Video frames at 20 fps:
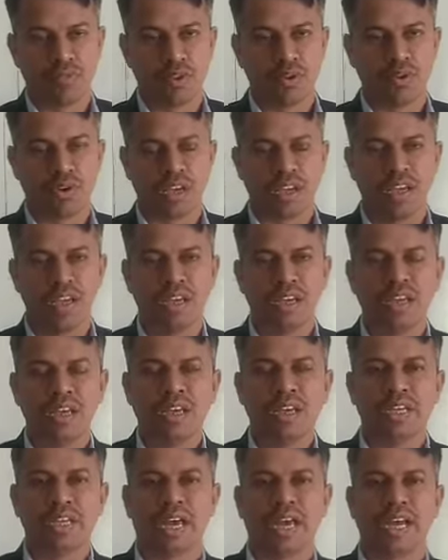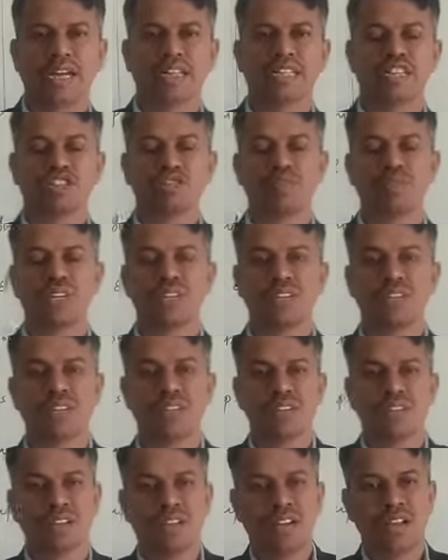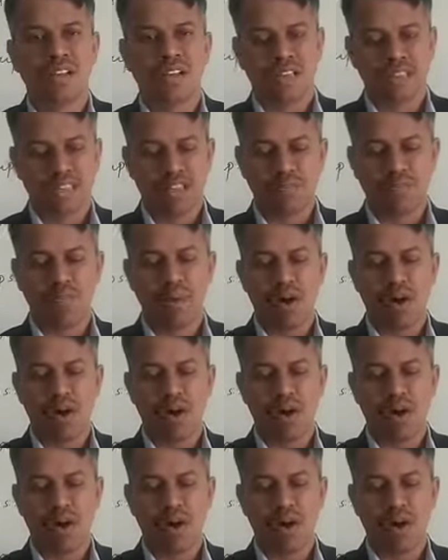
Okay, characters means the